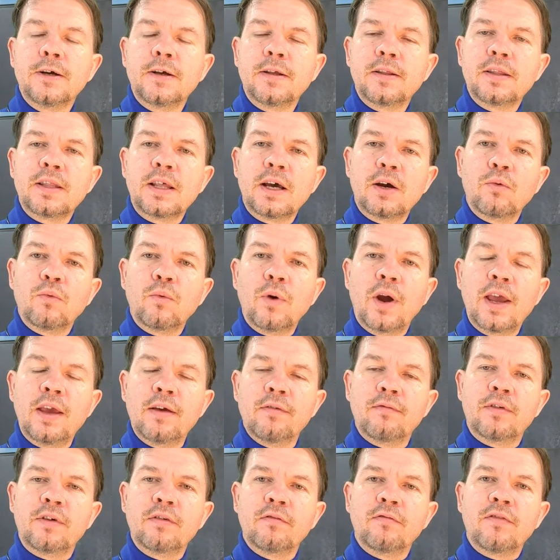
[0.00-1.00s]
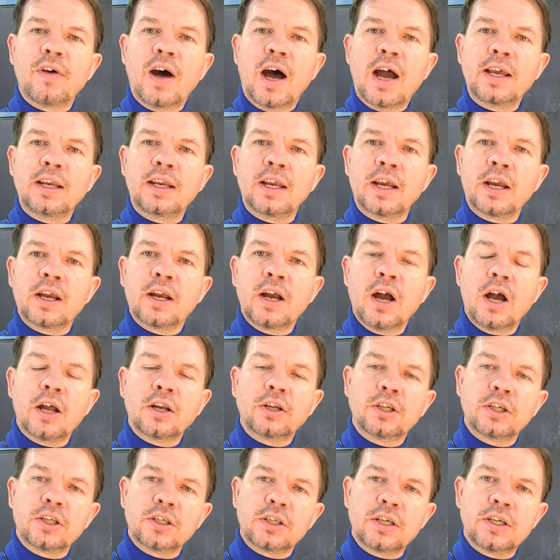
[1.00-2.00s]
that way of dividing
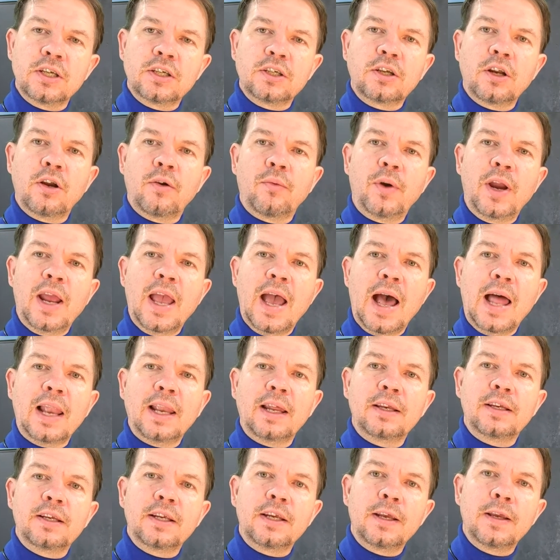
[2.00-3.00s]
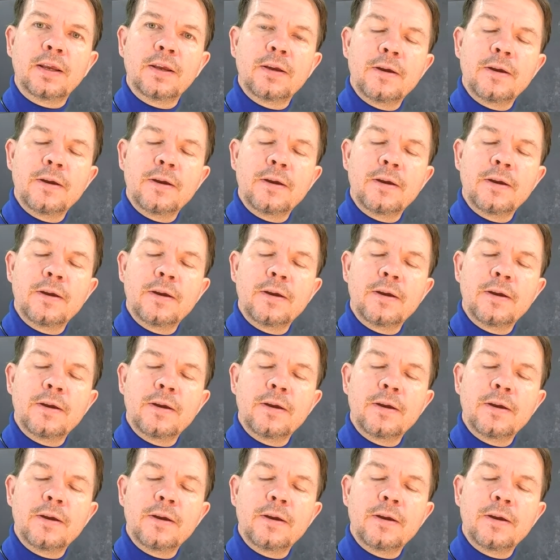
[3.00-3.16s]
consciousness and reality,